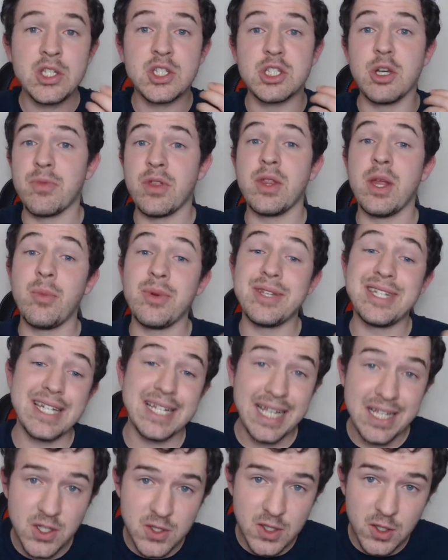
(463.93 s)
Something that we did
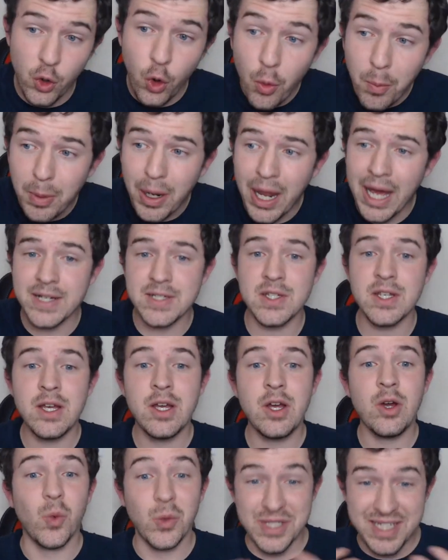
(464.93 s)
against the All Blacks
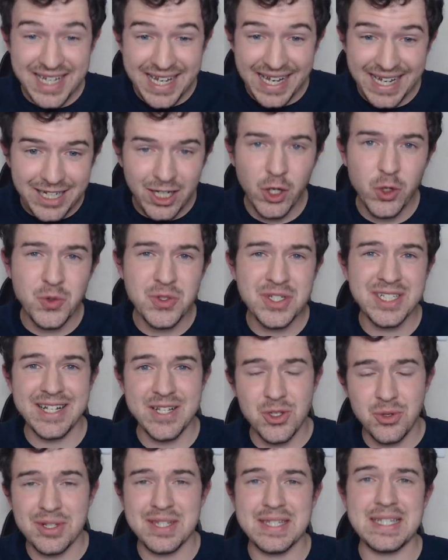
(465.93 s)
was kick loosely
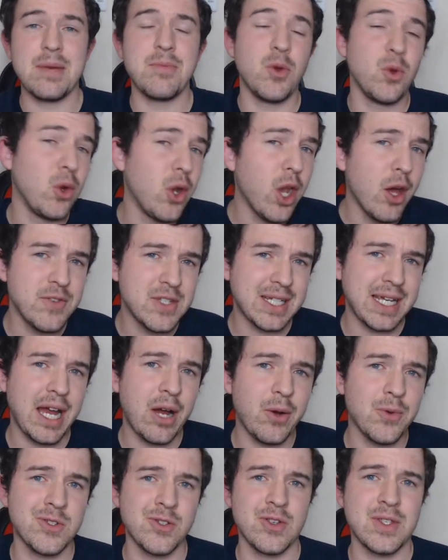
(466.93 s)
to a team who loves to
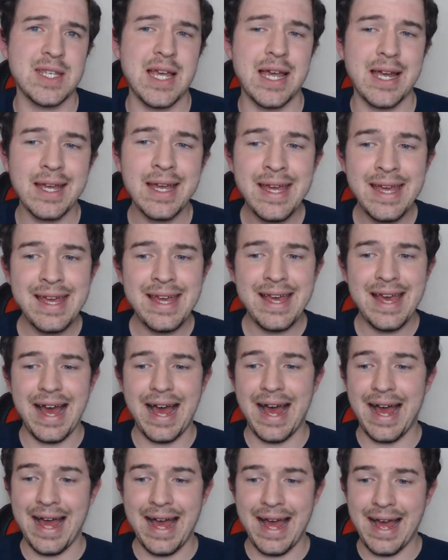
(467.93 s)
counter-attack.
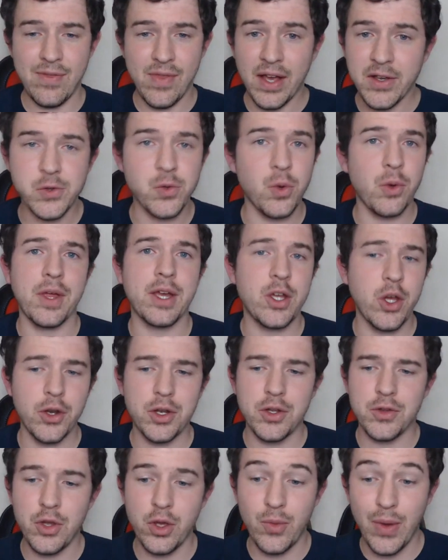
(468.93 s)
And that's what they're going
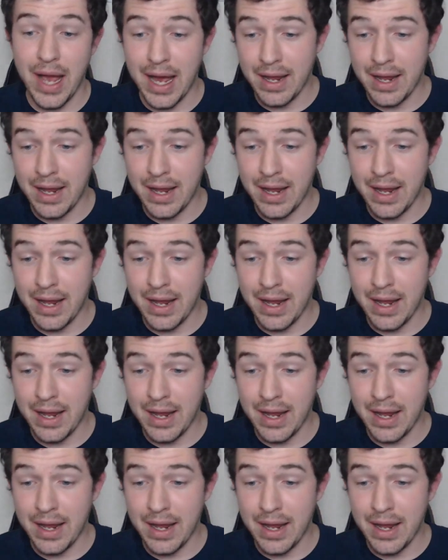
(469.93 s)
to do.